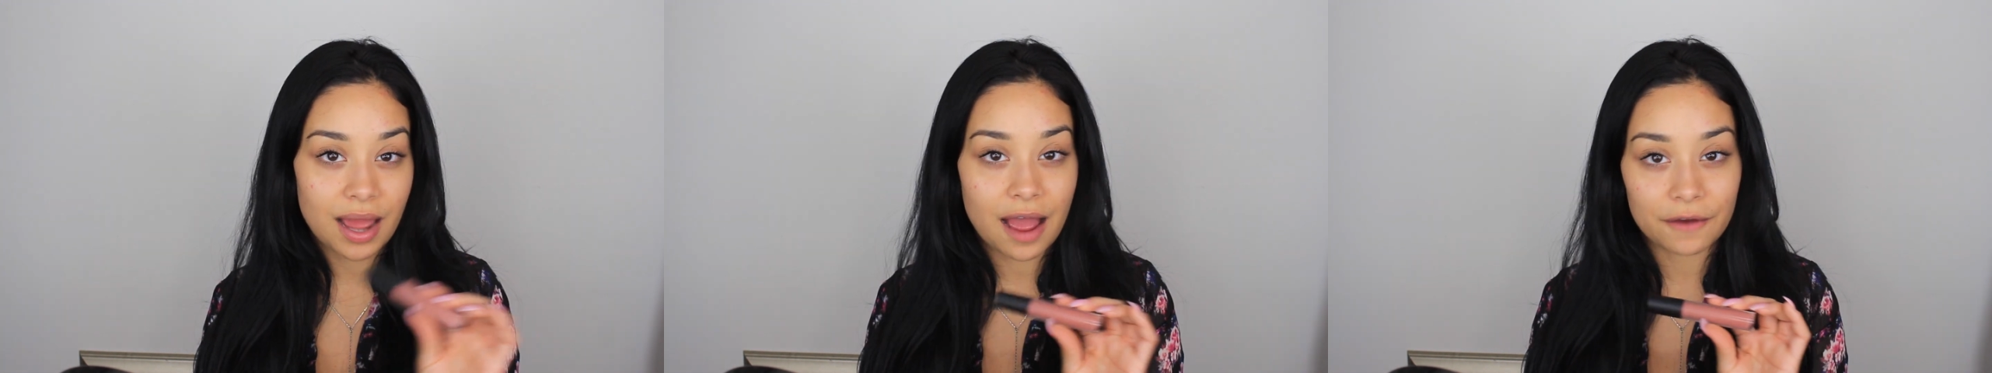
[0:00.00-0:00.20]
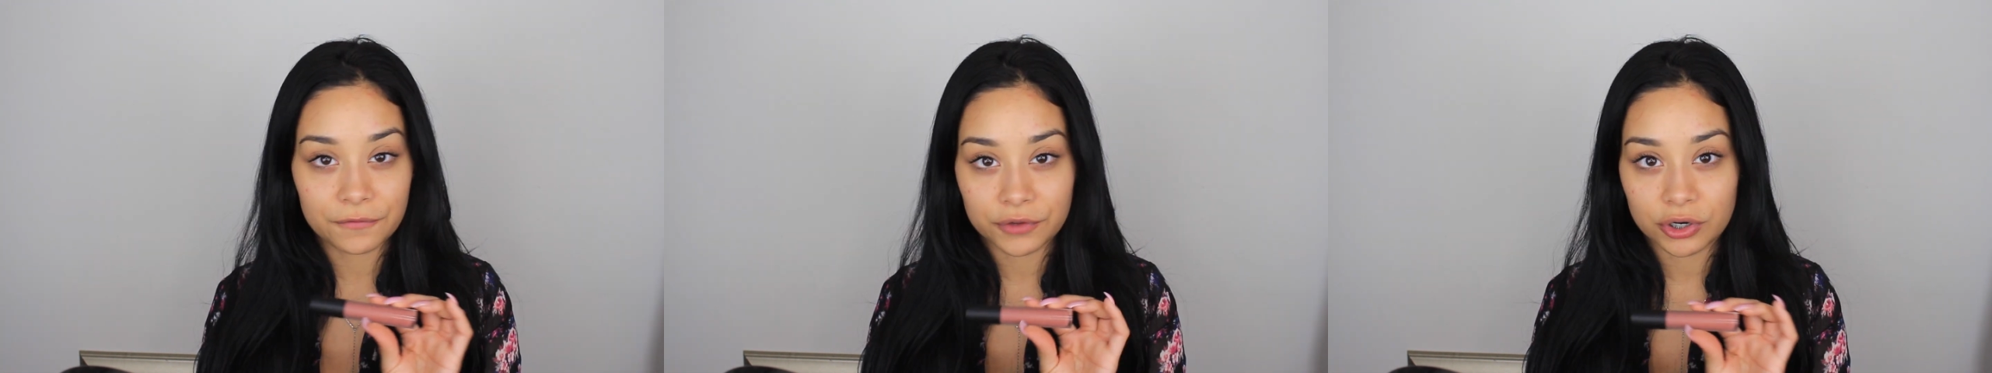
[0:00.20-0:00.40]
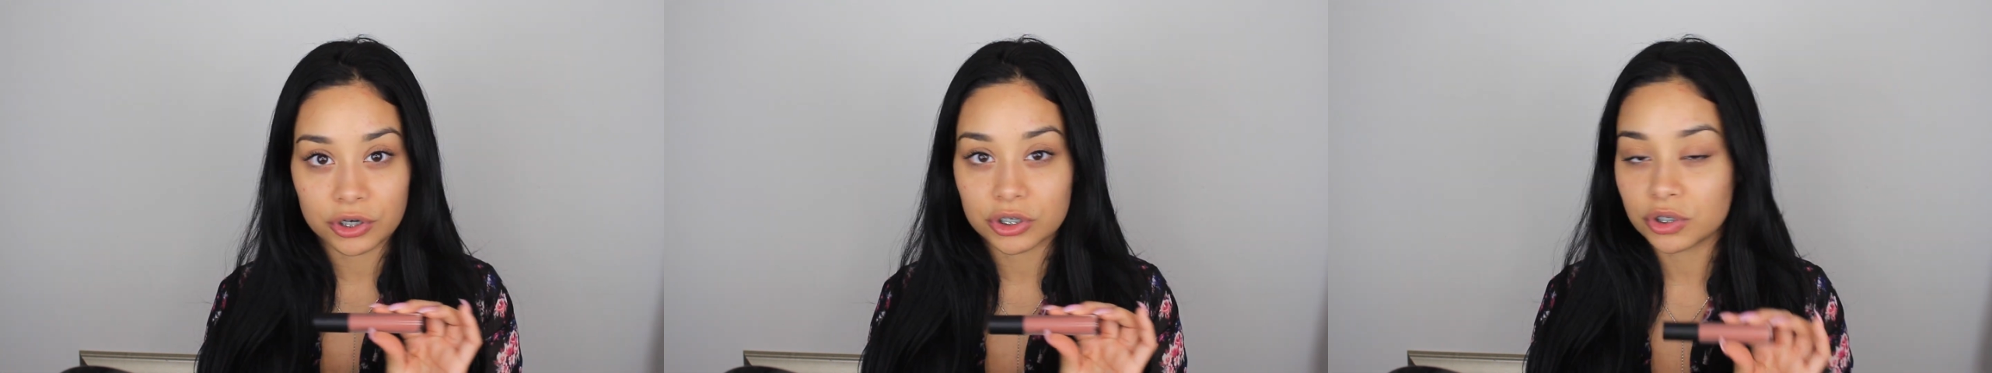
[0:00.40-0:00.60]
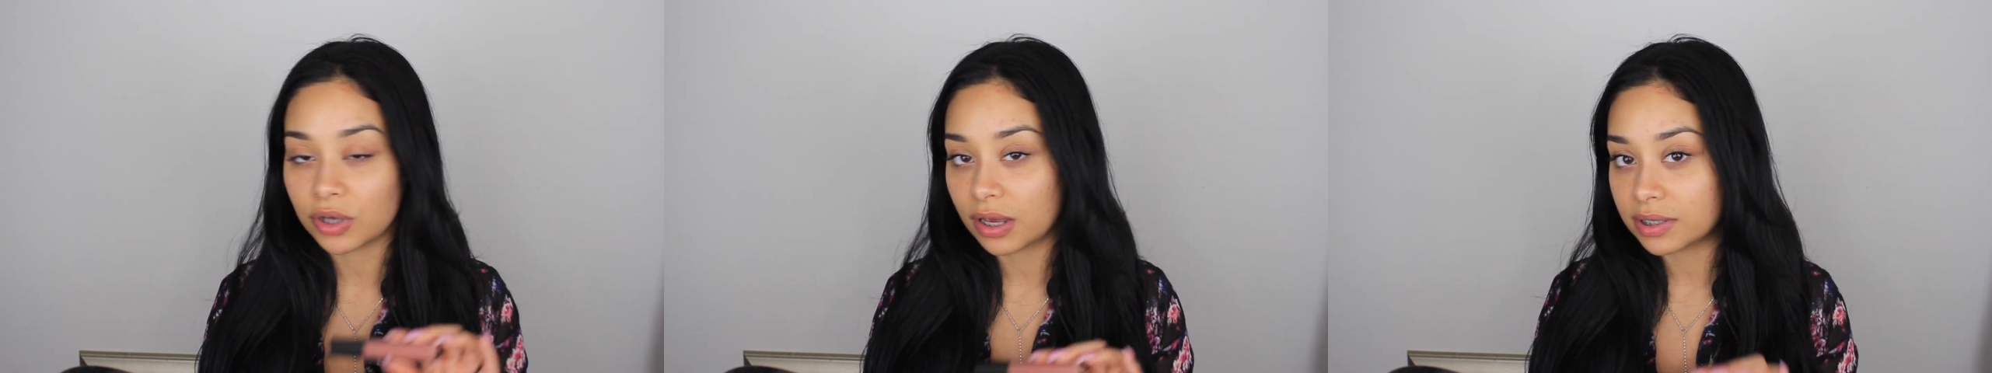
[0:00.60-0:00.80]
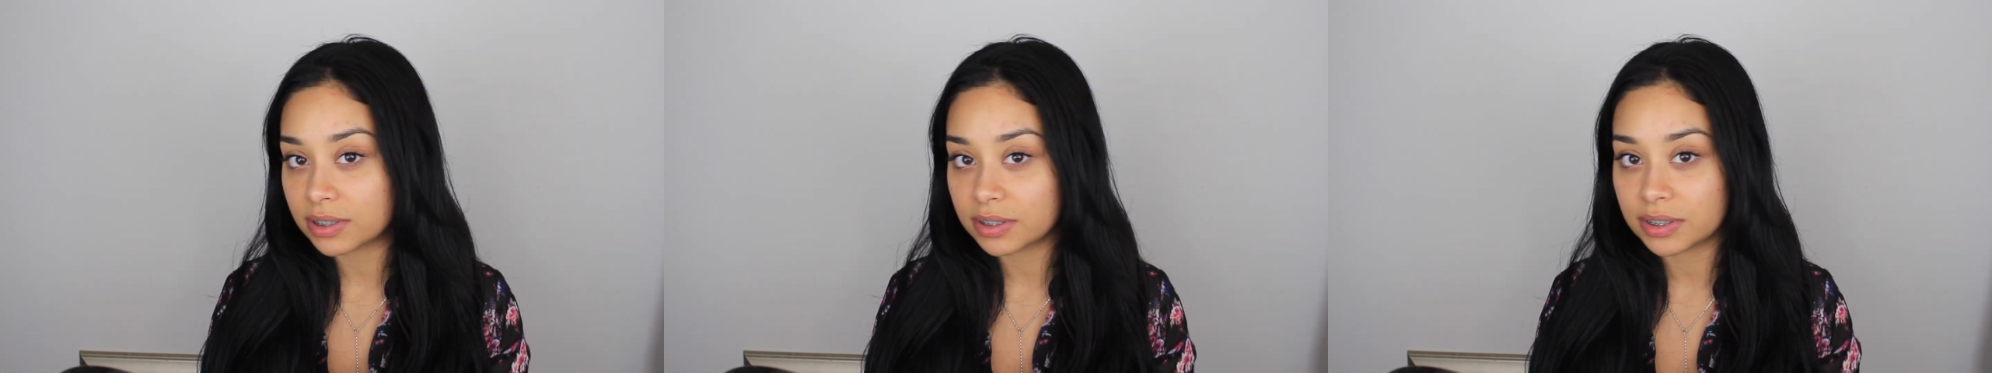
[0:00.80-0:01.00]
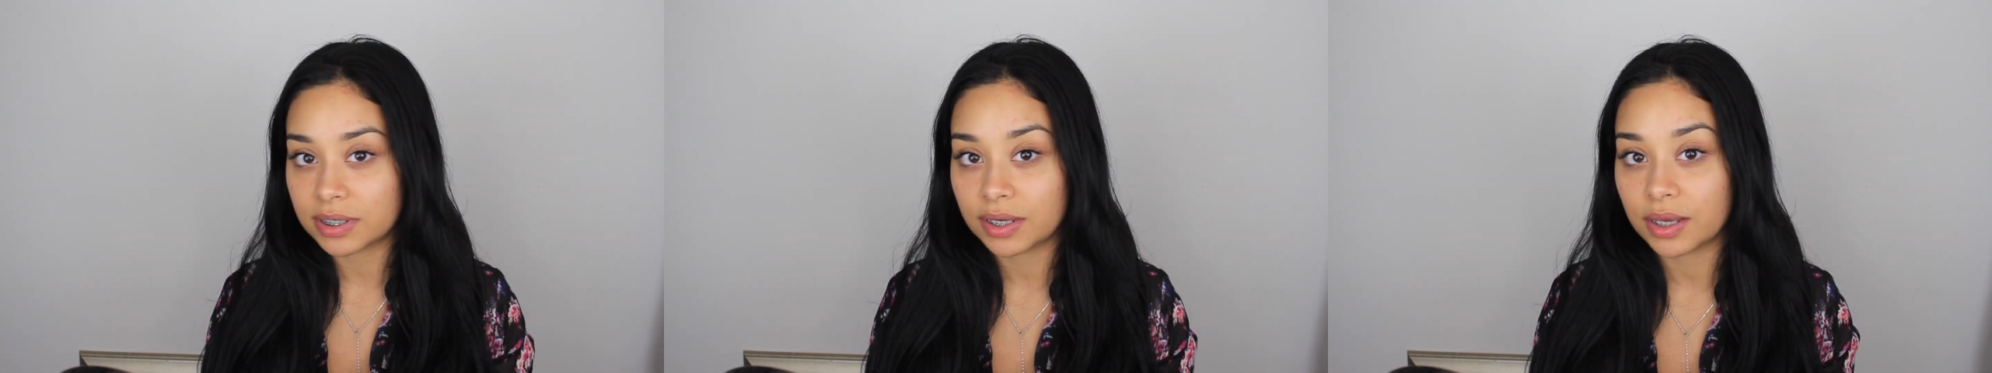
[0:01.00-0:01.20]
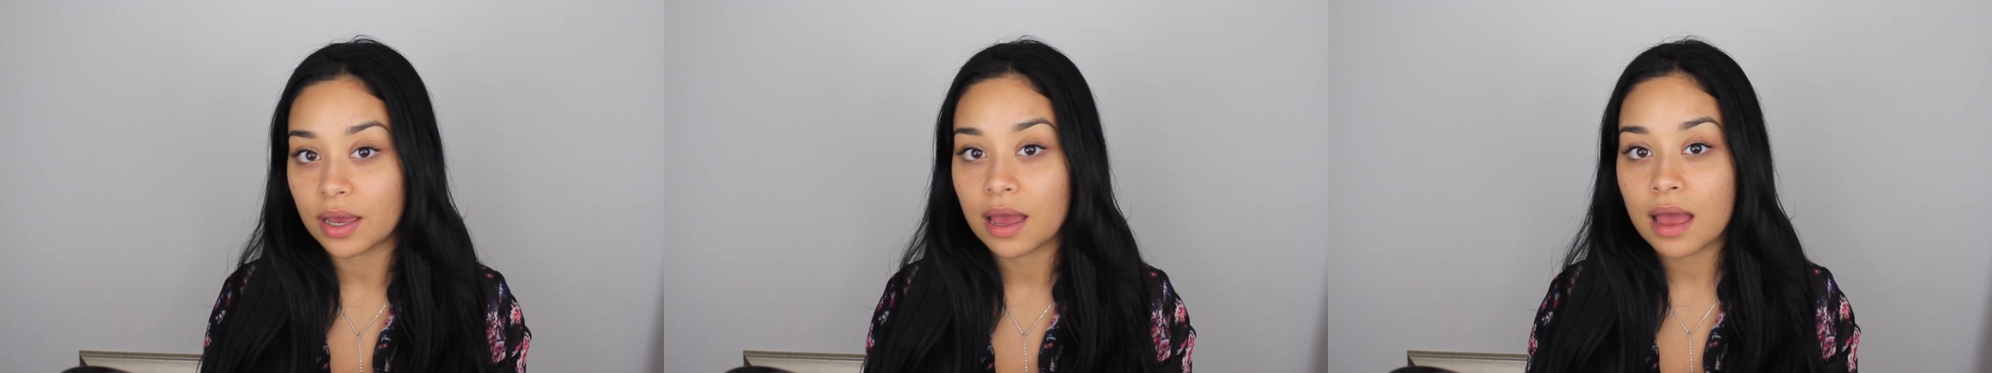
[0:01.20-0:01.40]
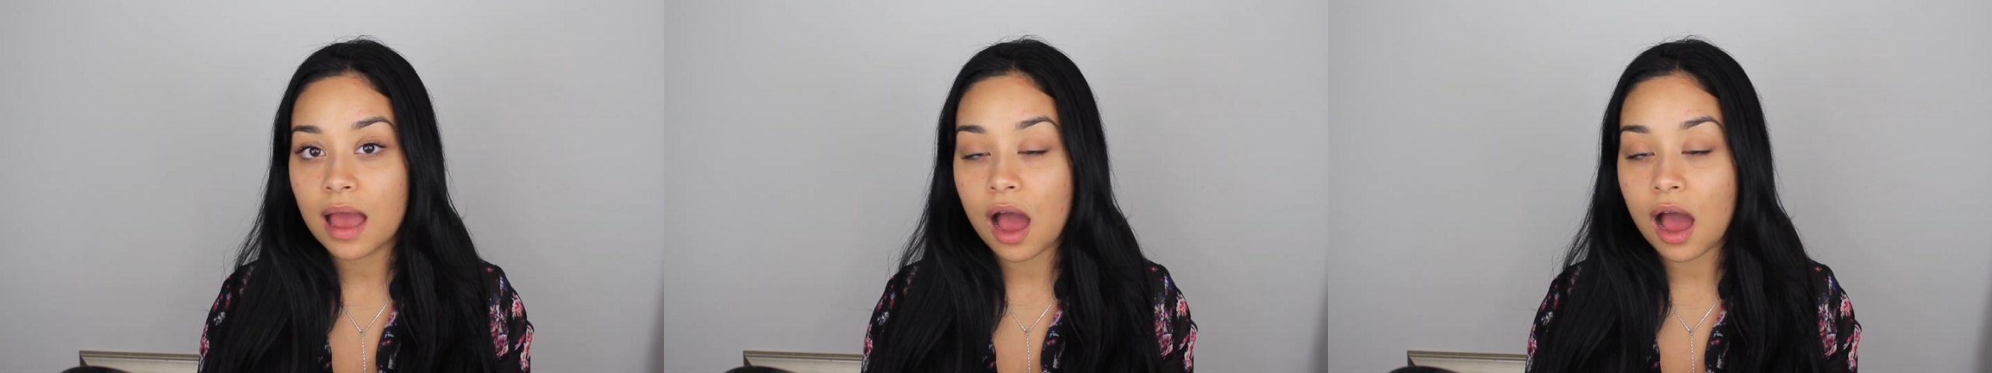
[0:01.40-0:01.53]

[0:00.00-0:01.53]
after so you guys can see